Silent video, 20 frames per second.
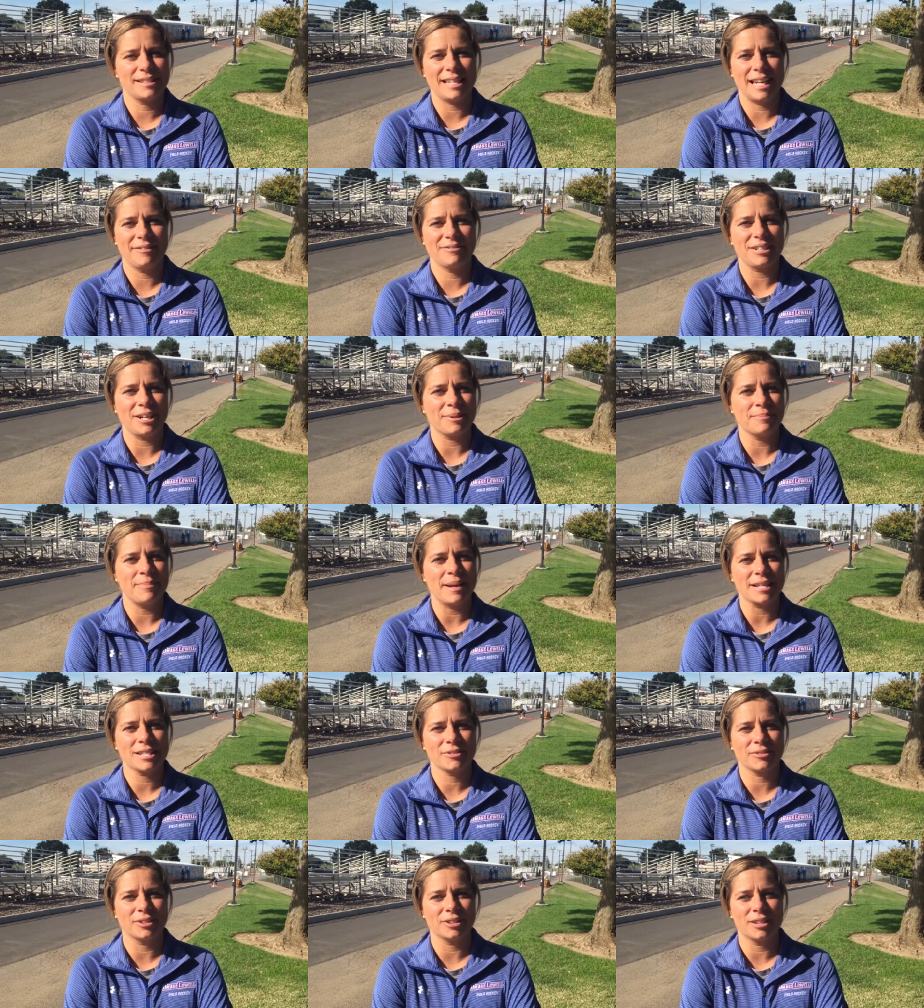saved our
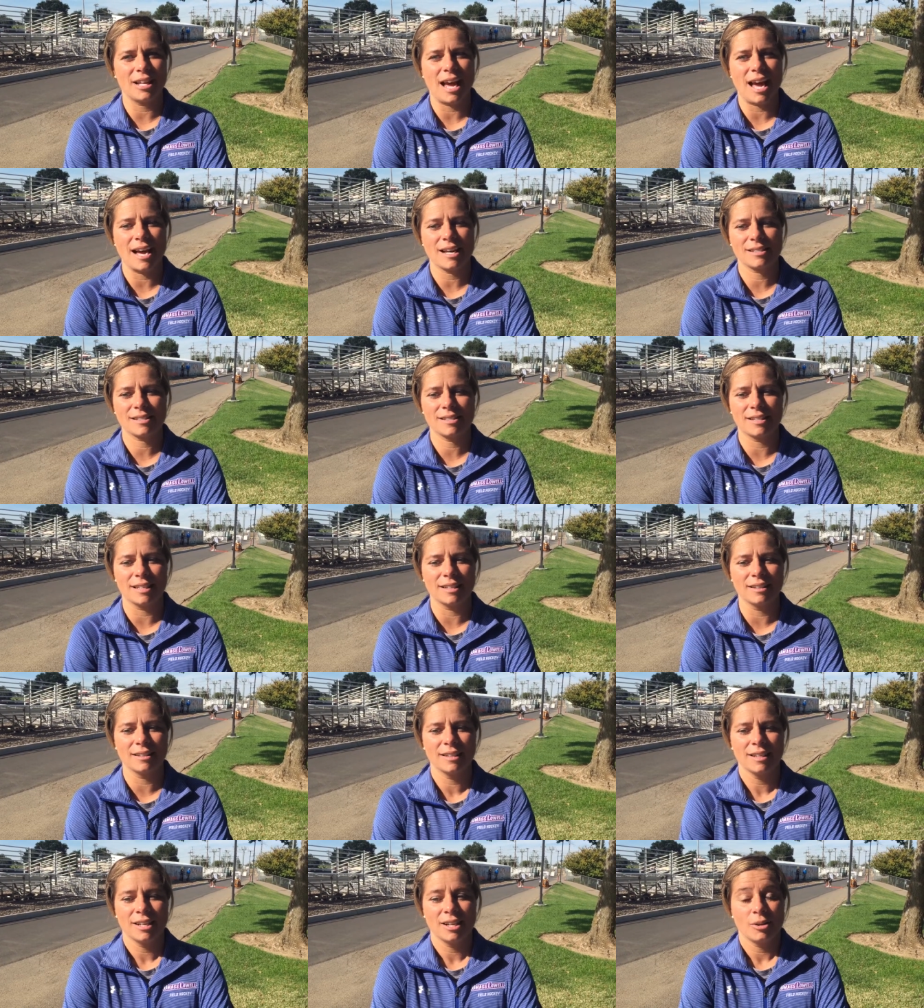best for last,
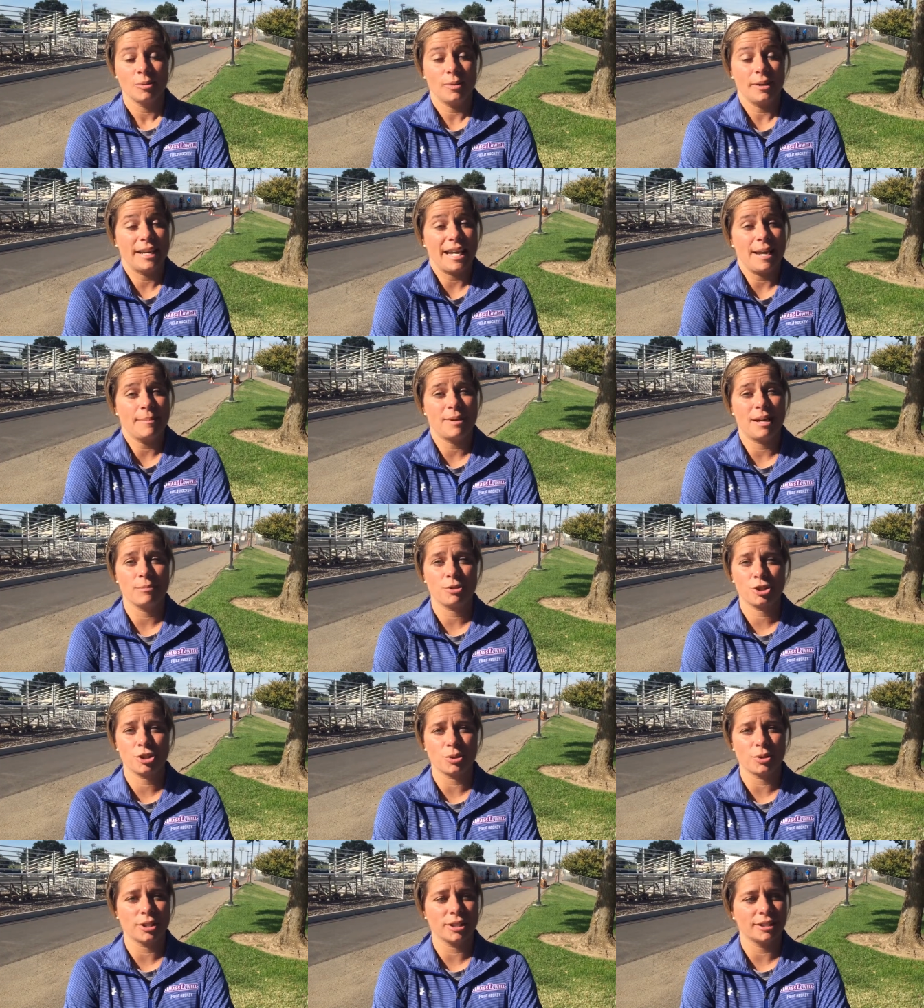and we came up
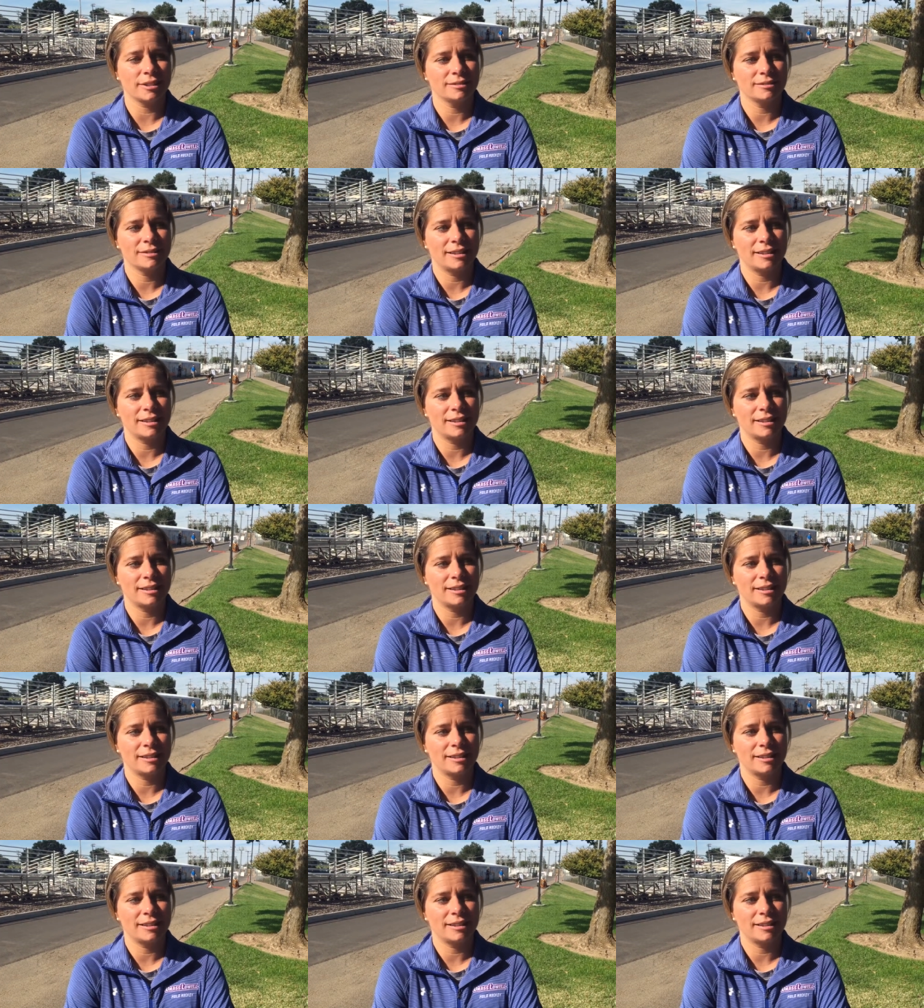short.